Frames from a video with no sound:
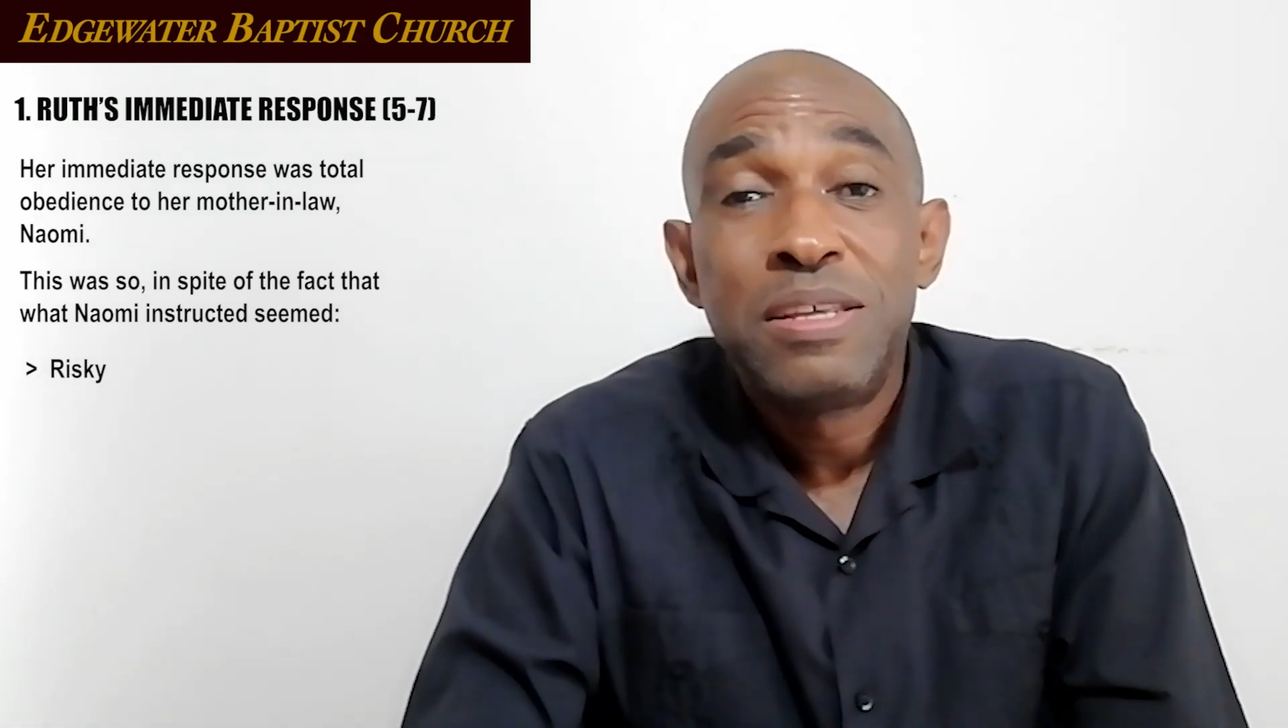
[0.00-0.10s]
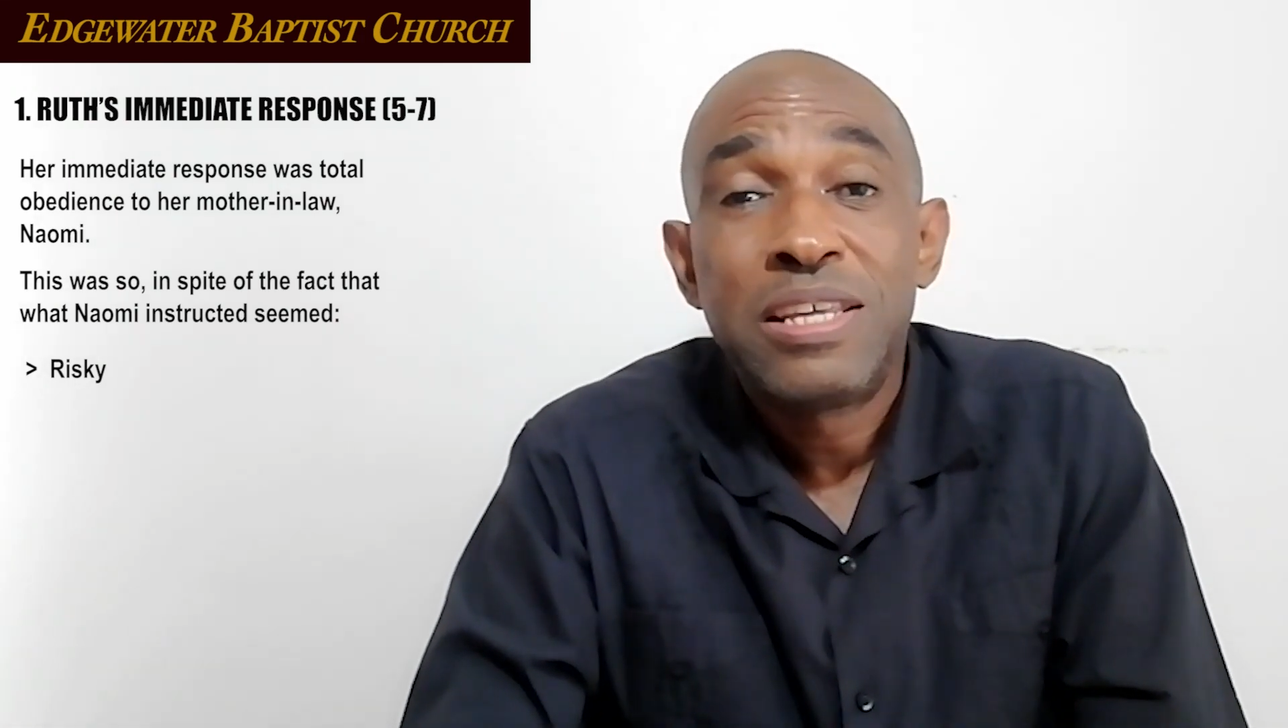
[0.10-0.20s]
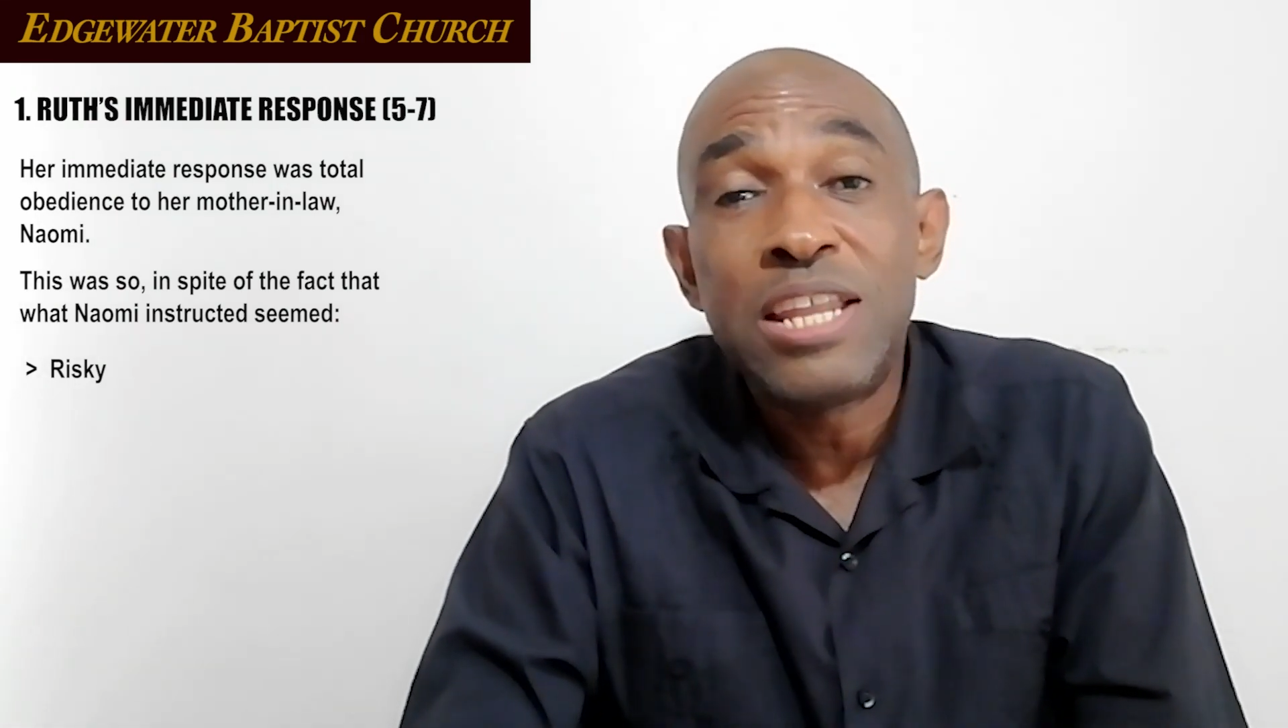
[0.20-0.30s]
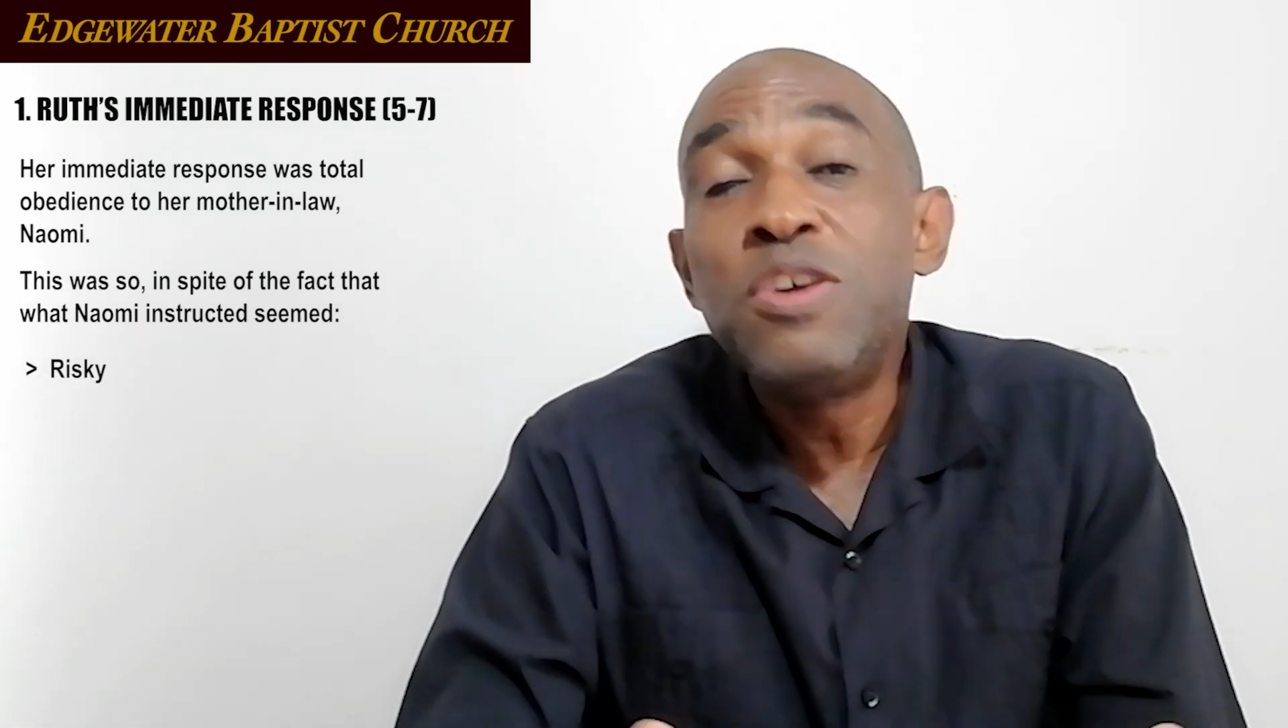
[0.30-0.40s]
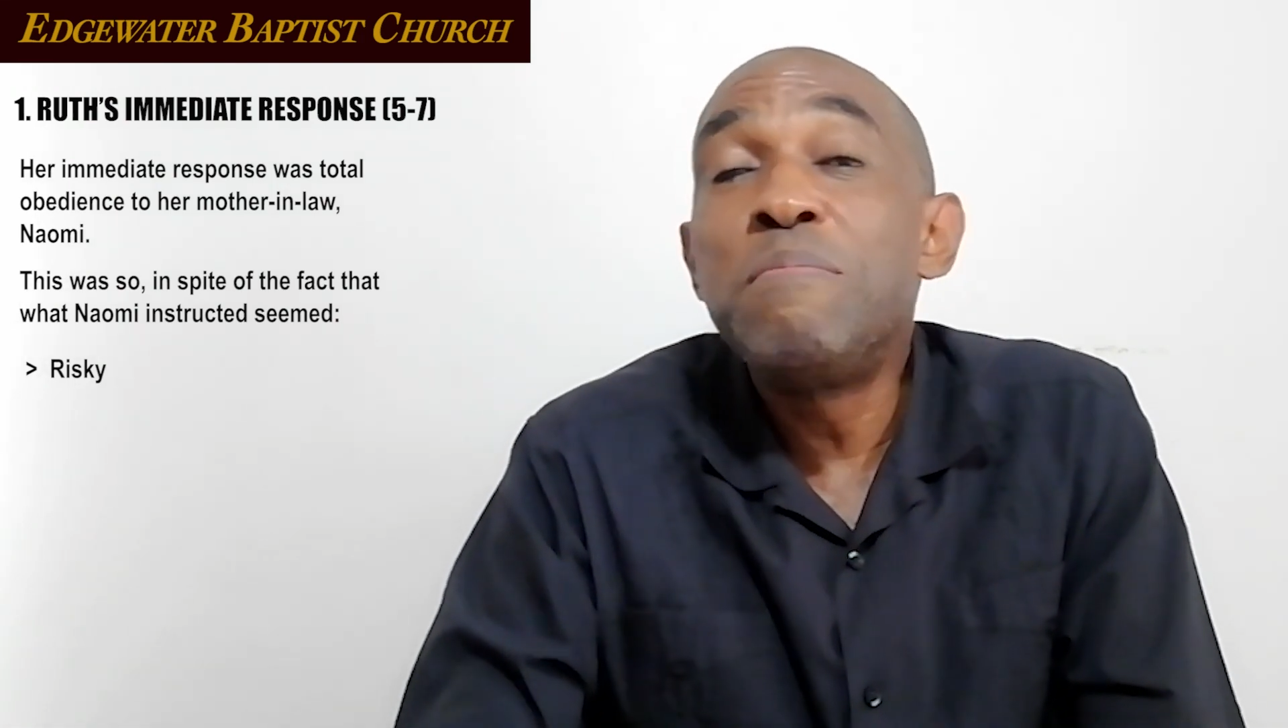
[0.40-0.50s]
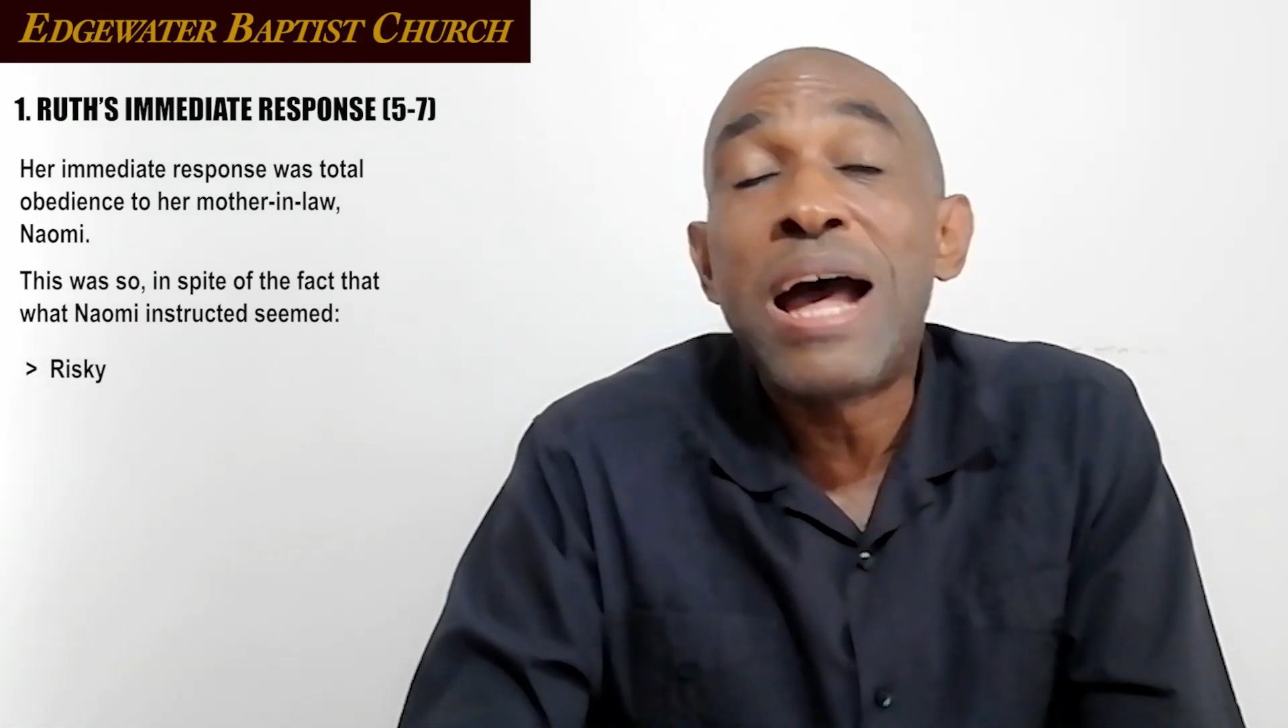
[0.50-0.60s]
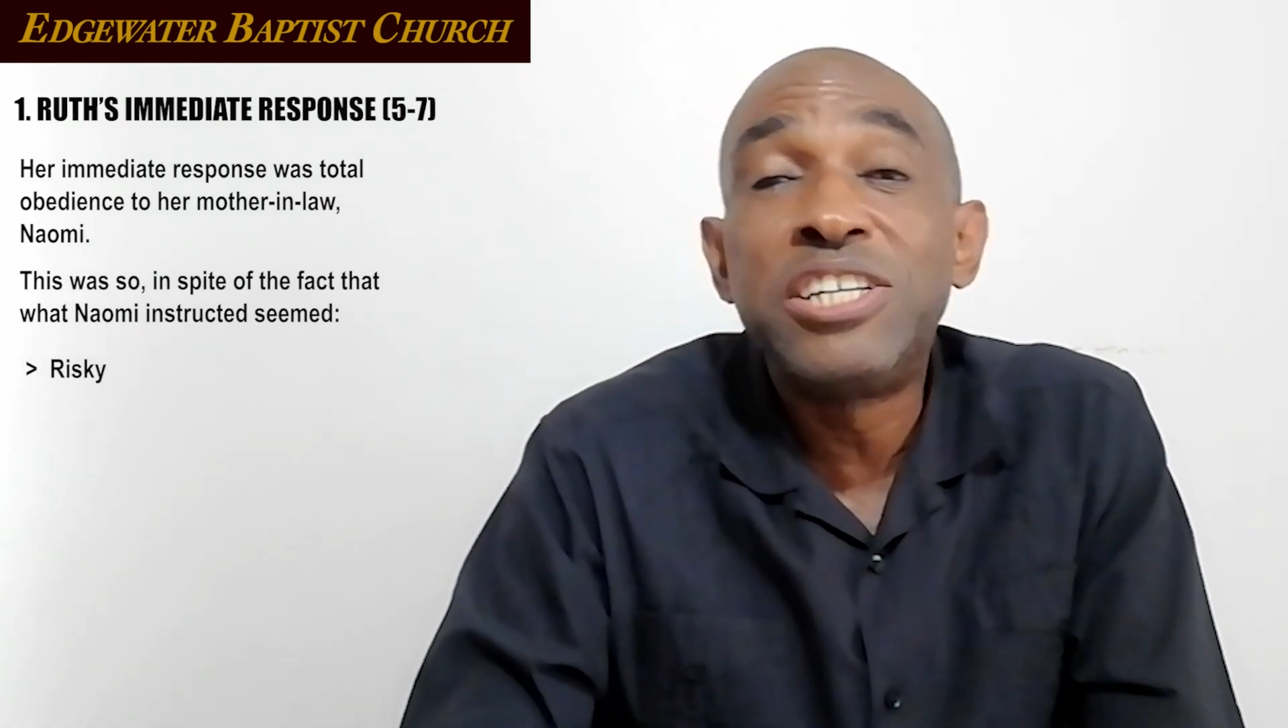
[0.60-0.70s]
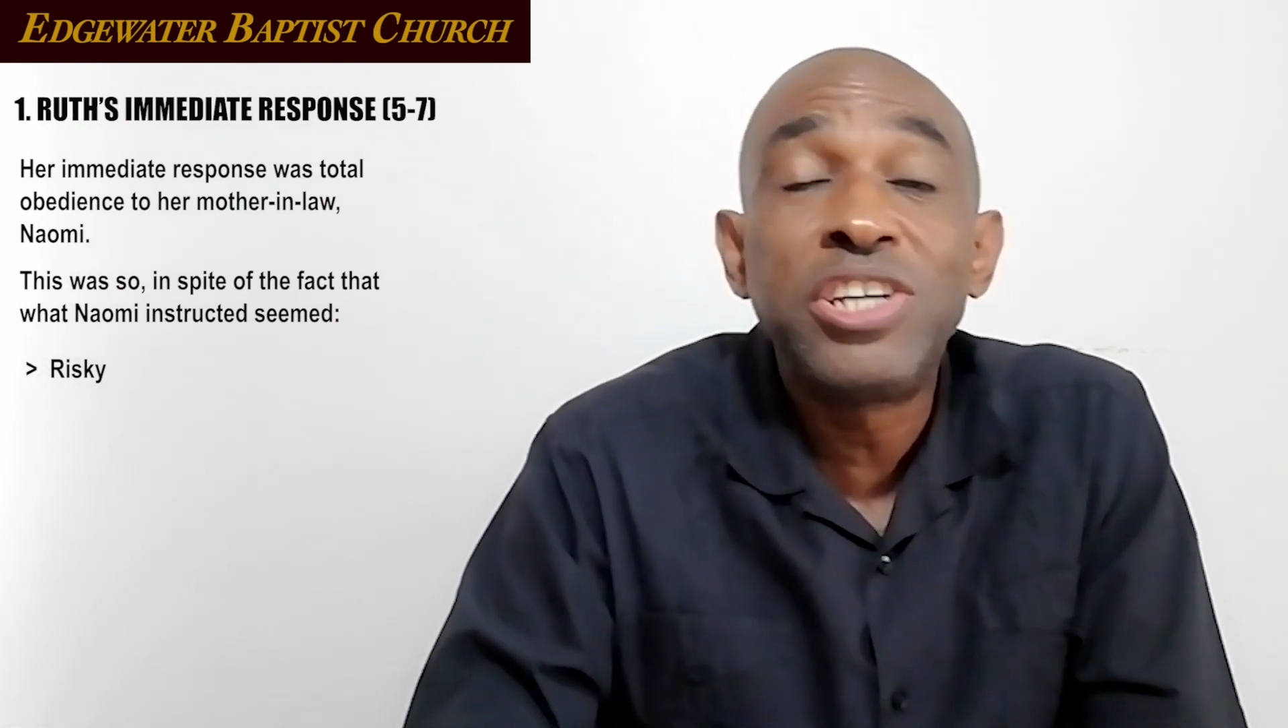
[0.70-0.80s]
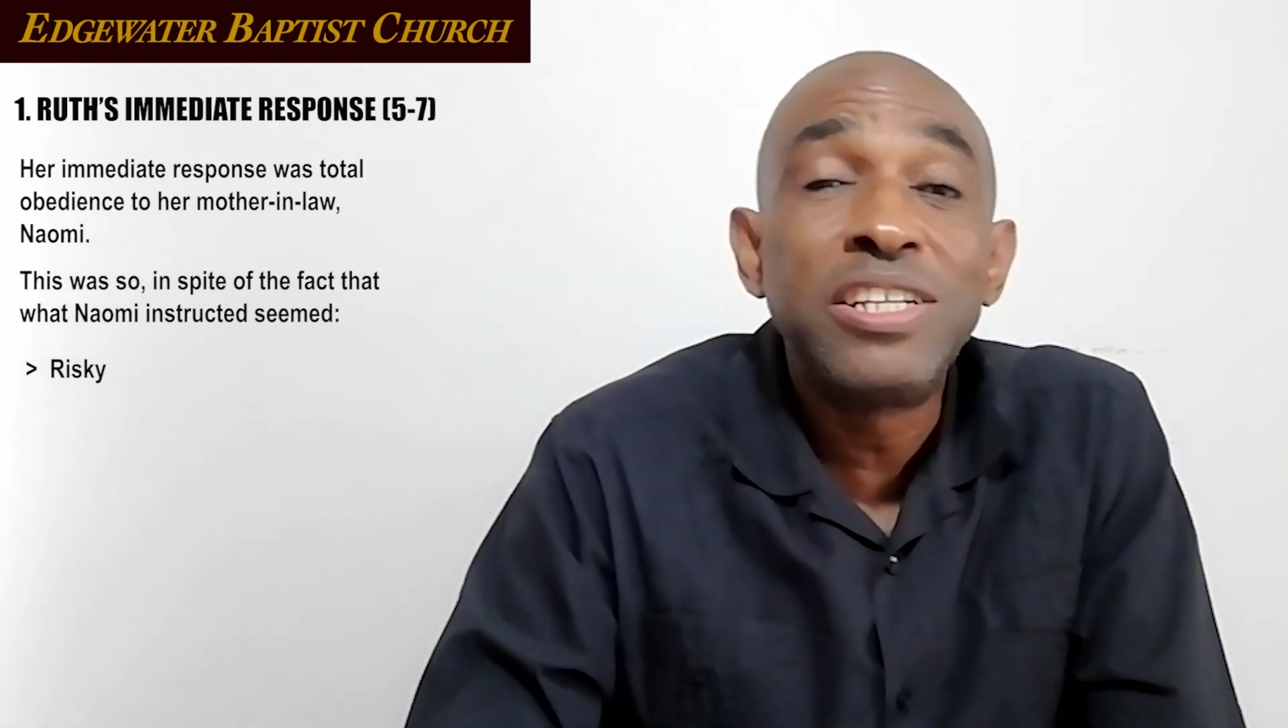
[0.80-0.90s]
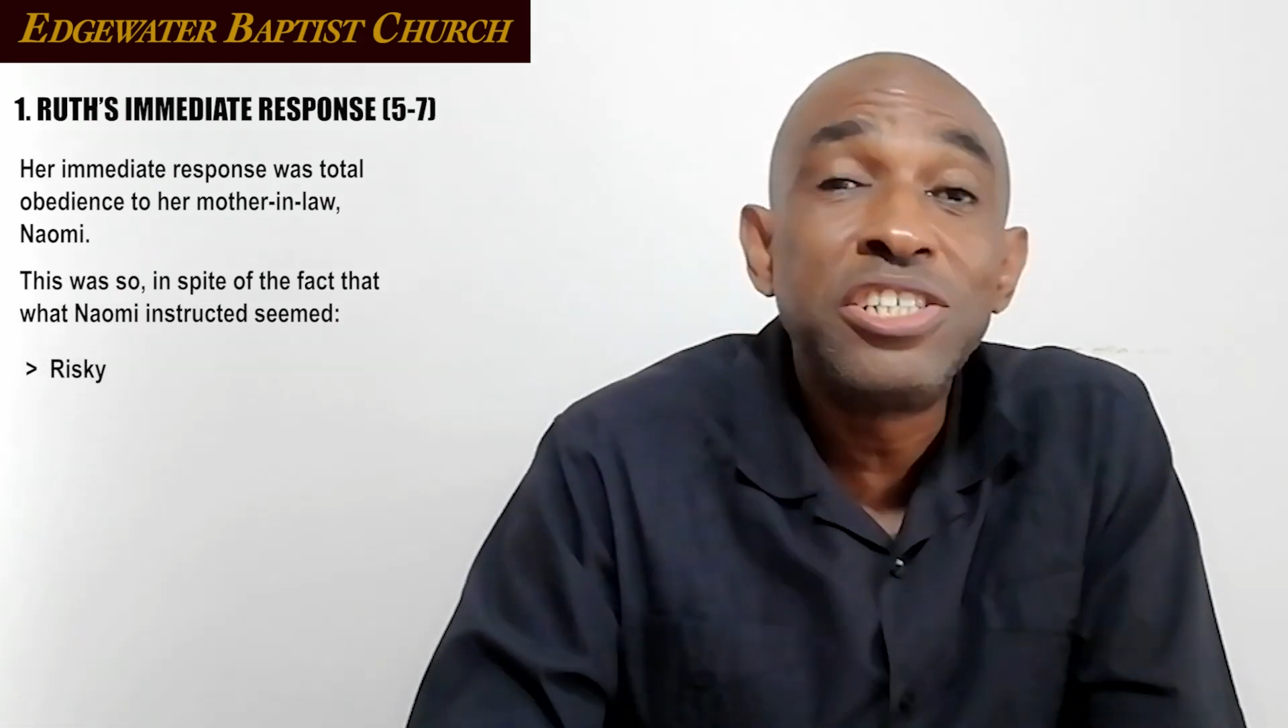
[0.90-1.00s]
Can you
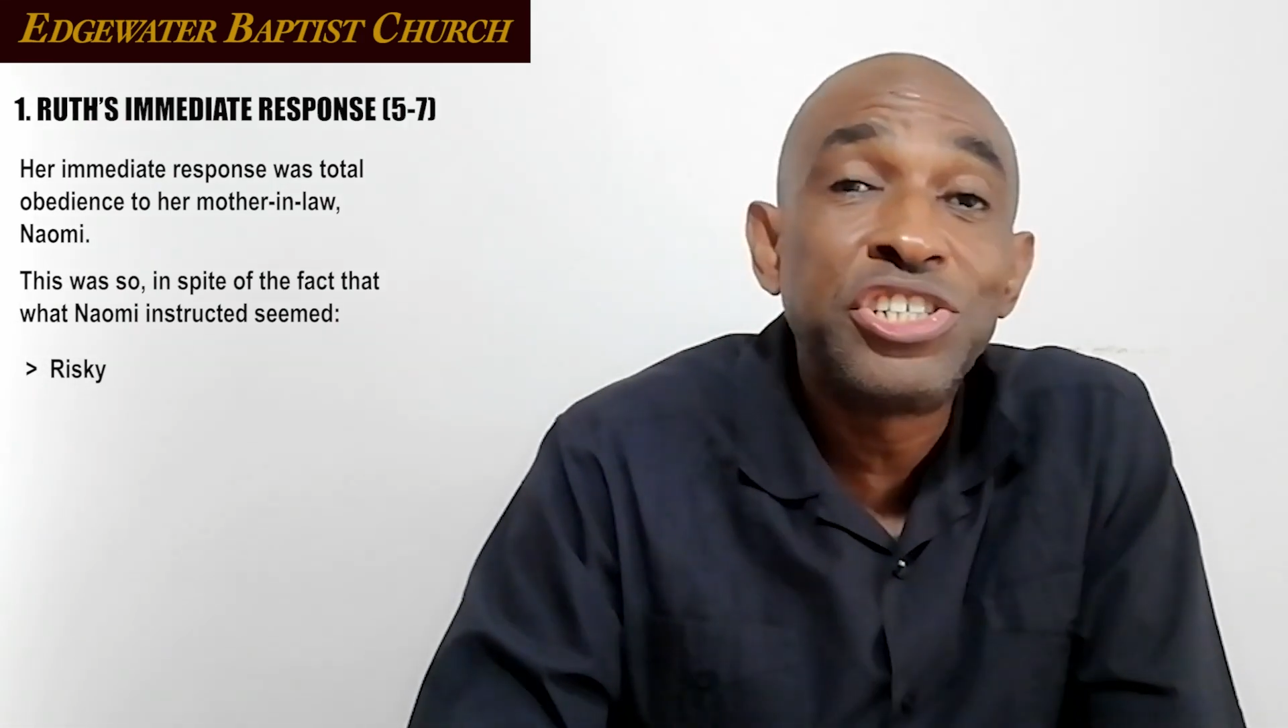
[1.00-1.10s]
imagine?